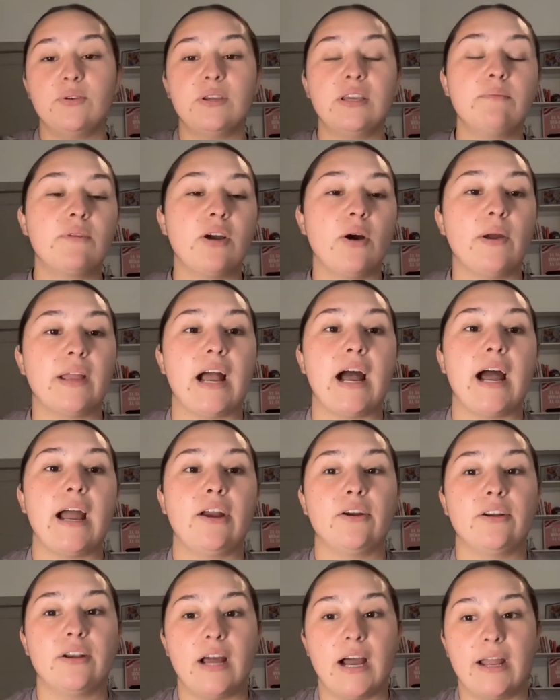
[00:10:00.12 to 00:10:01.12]
keep going
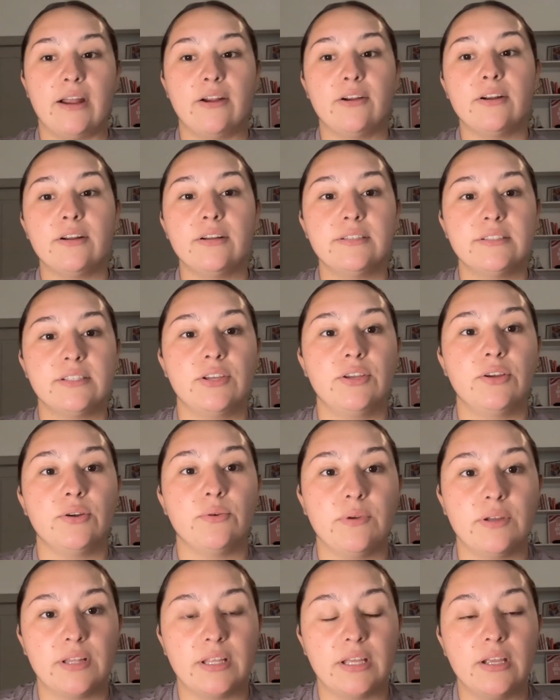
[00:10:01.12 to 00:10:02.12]
higher and higher until you're
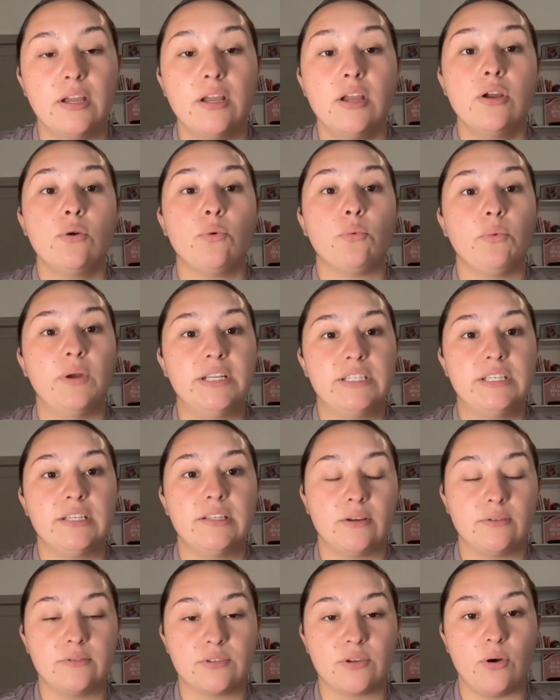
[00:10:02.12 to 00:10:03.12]
really reaching
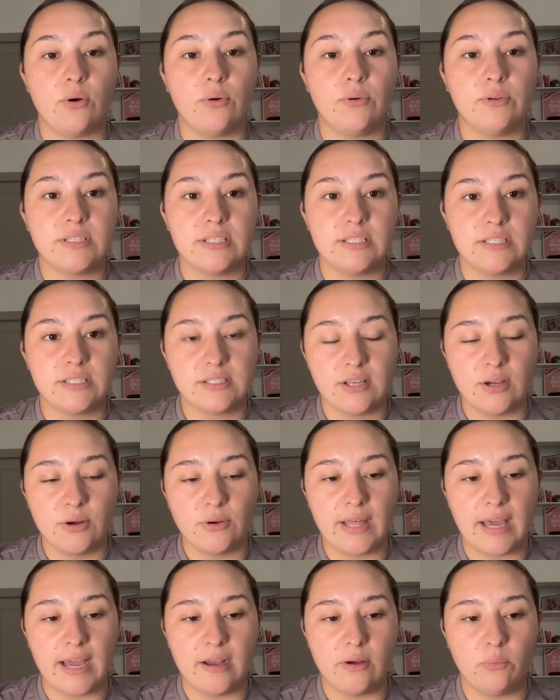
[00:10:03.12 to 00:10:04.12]
those goals. It's so
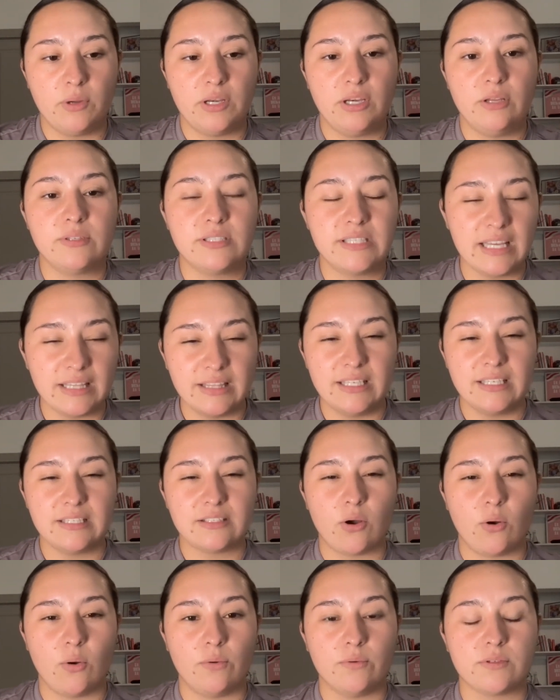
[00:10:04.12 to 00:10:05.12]
that when you set these
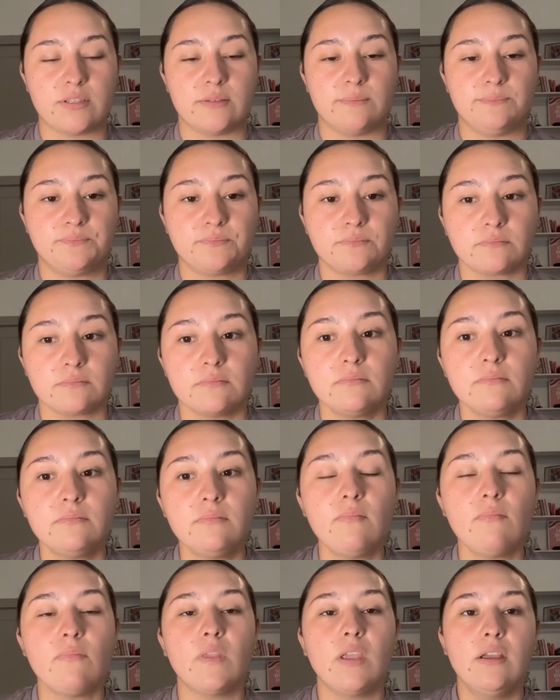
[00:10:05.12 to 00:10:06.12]
goals
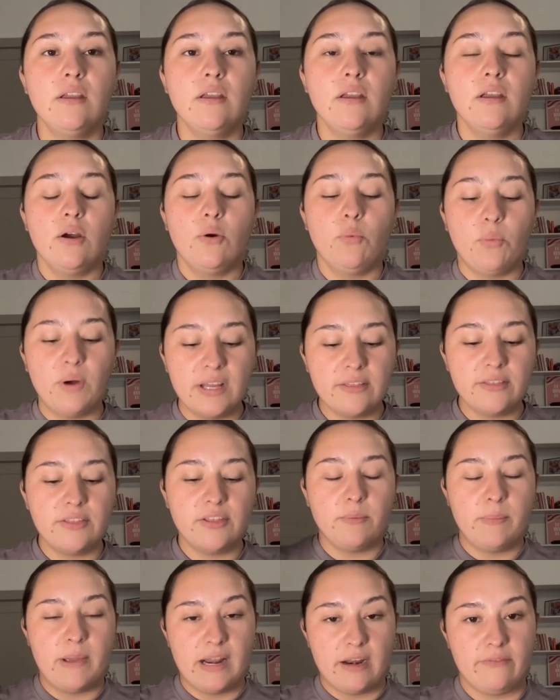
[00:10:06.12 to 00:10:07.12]
with
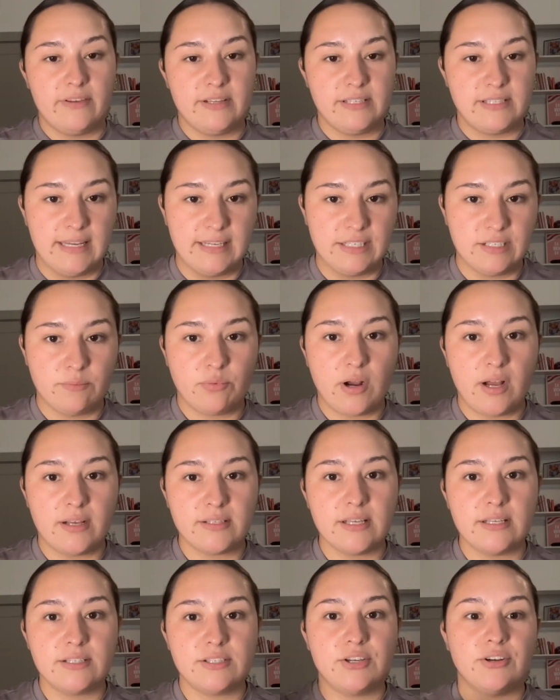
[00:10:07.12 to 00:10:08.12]
your manifestation
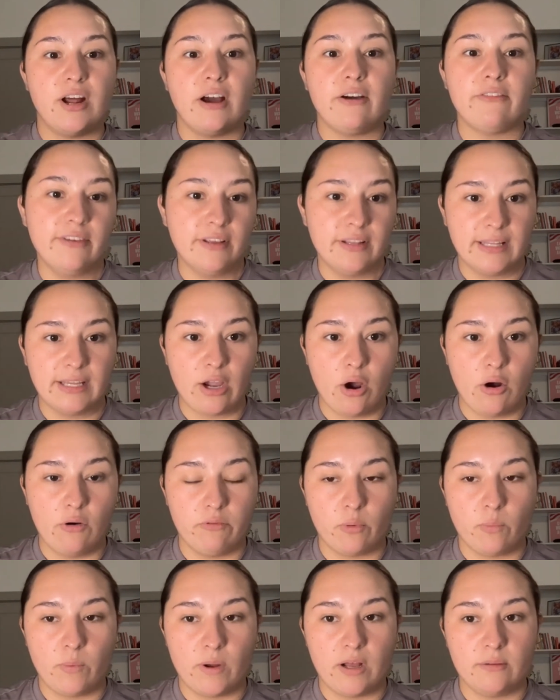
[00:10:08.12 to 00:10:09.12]
process, you're not feeling
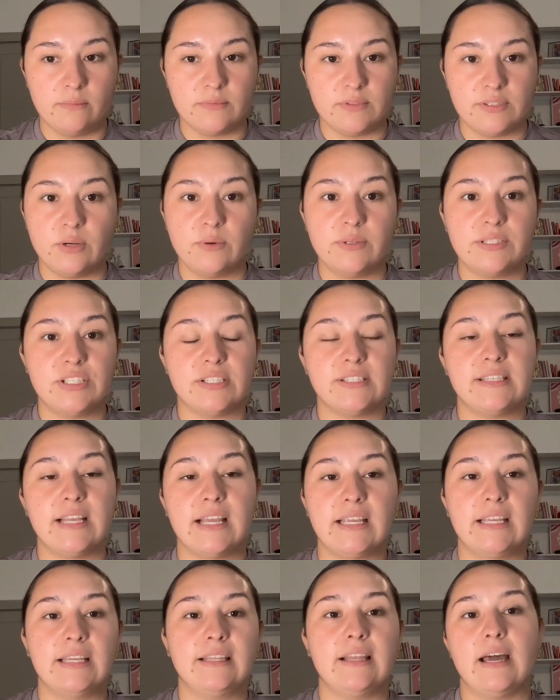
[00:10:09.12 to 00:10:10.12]
overwhelmed. So it's just
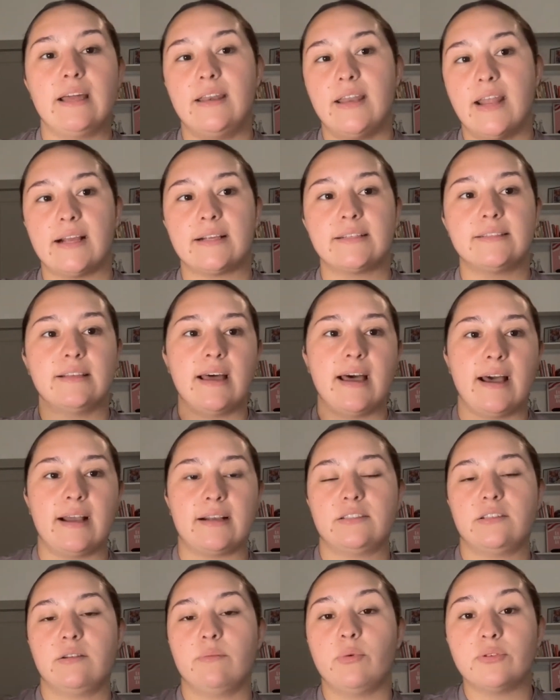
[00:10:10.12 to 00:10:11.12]
taking that next
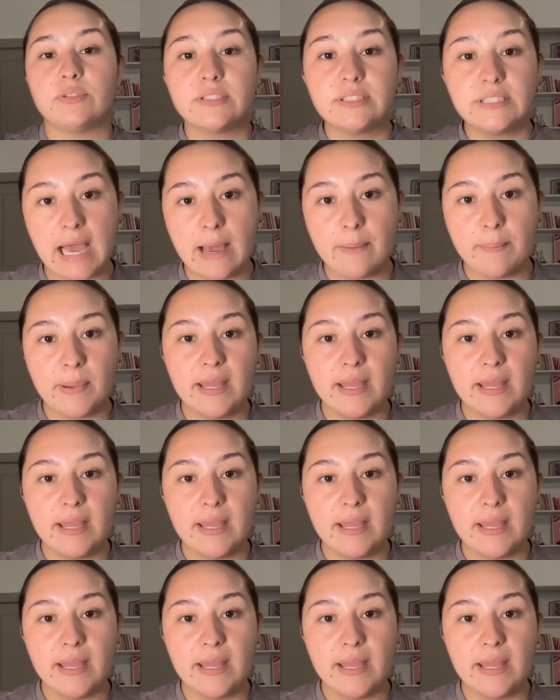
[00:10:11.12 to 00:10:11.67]
actionable step